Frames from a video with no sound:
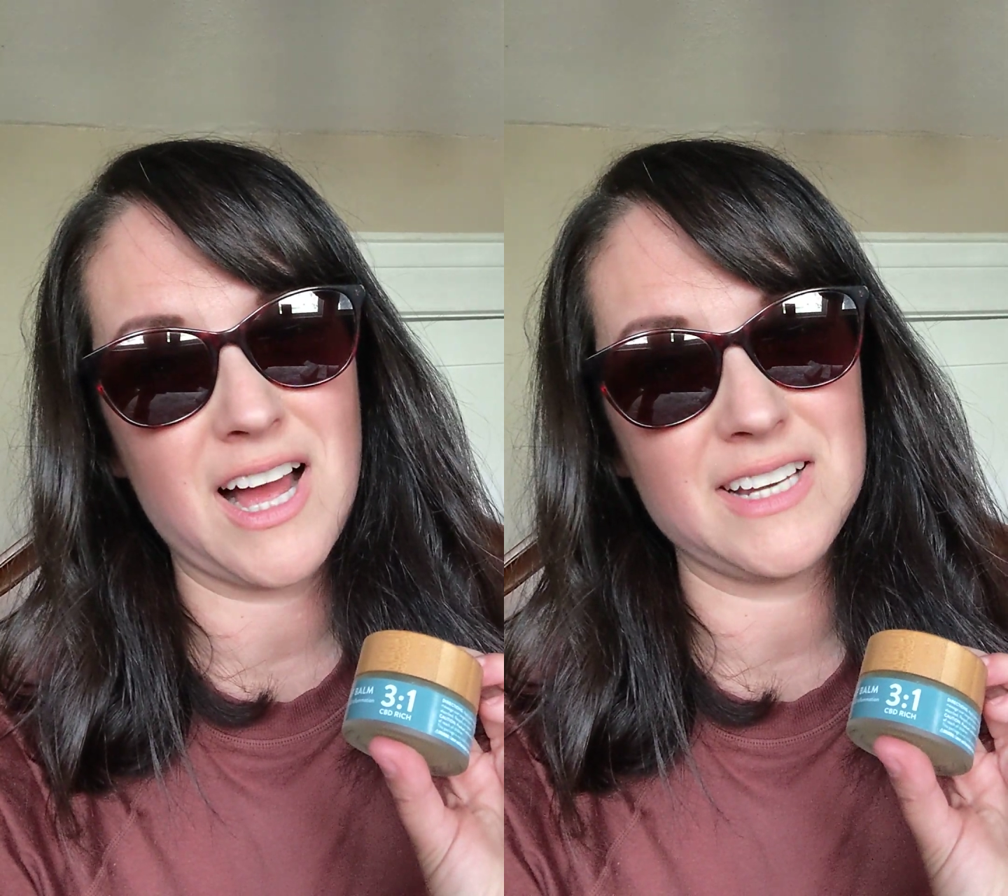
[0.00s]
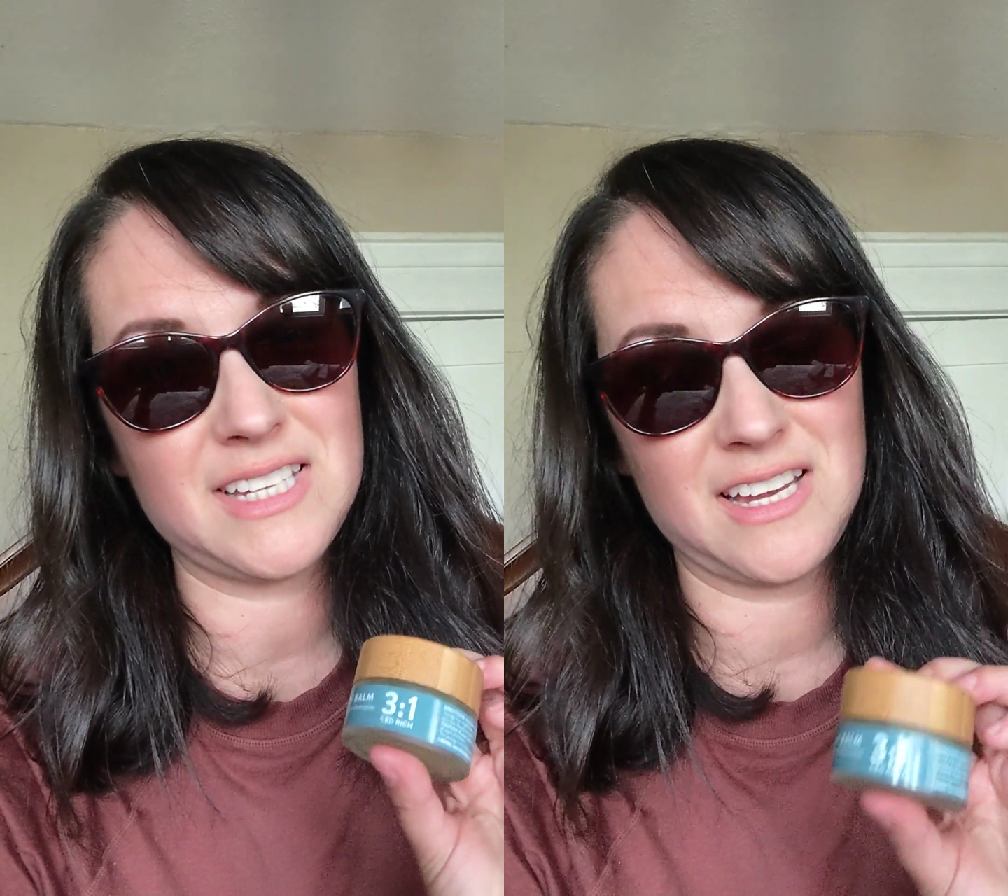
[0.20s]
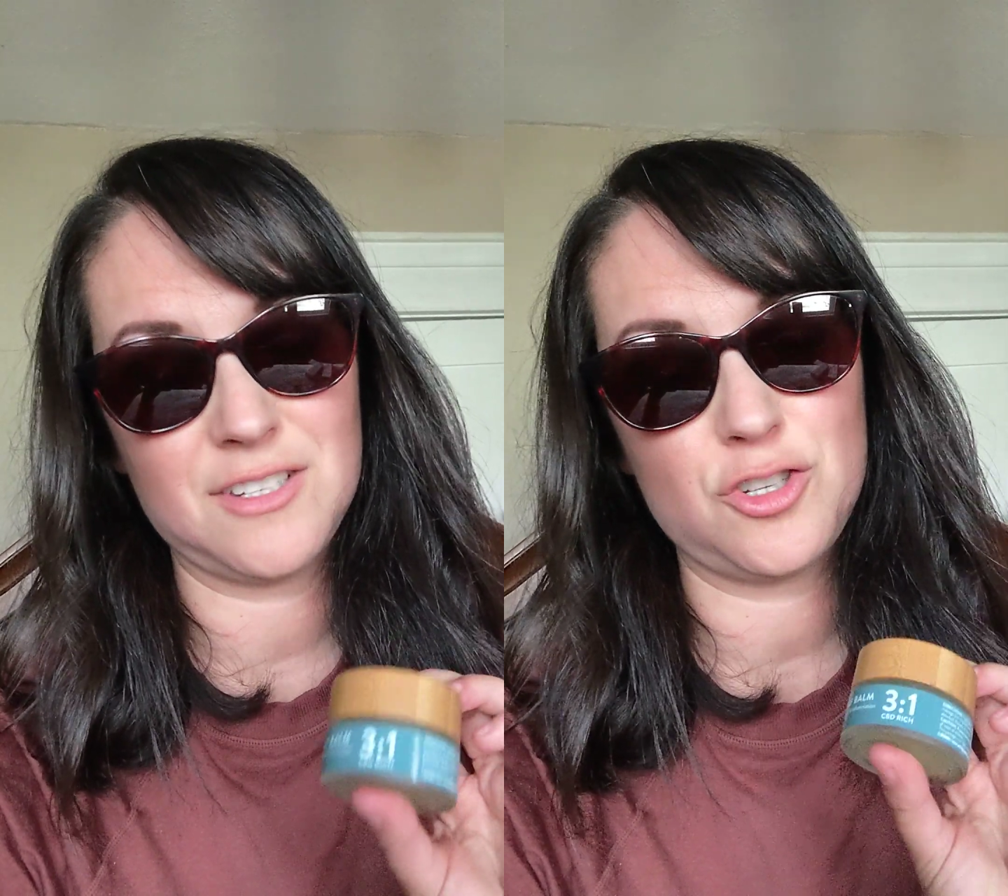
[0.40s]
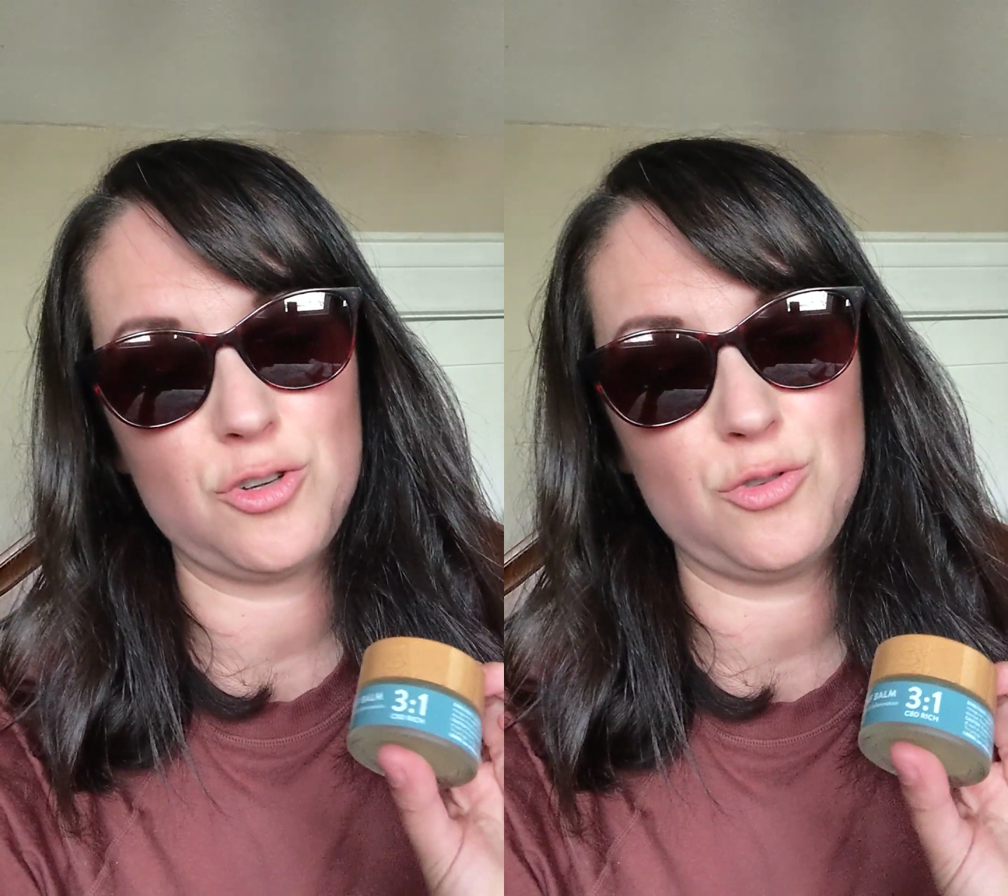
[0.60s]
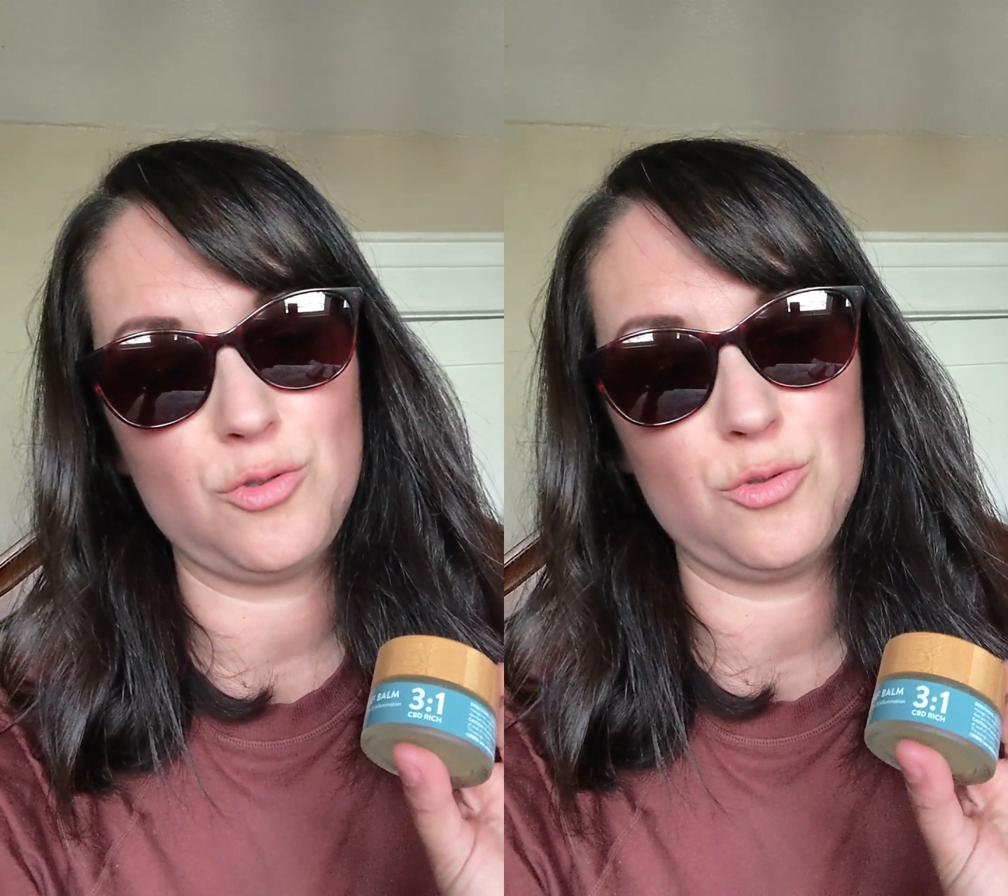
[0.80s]
I tend
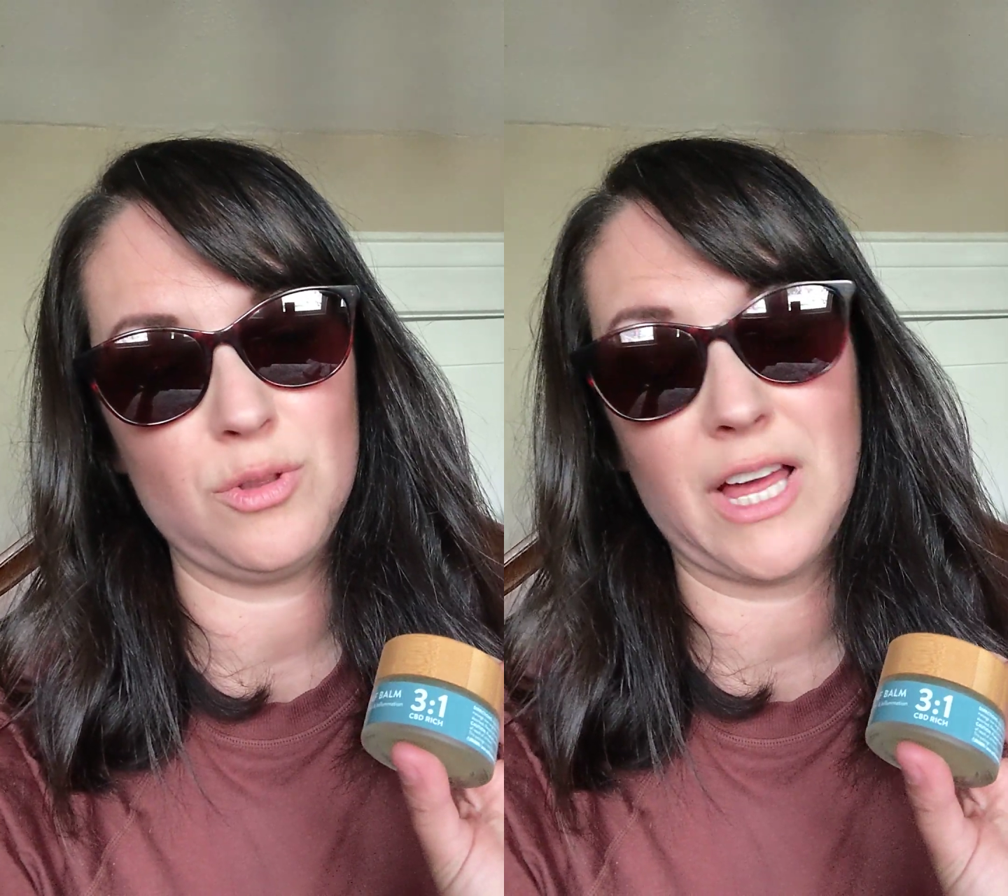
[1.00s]
to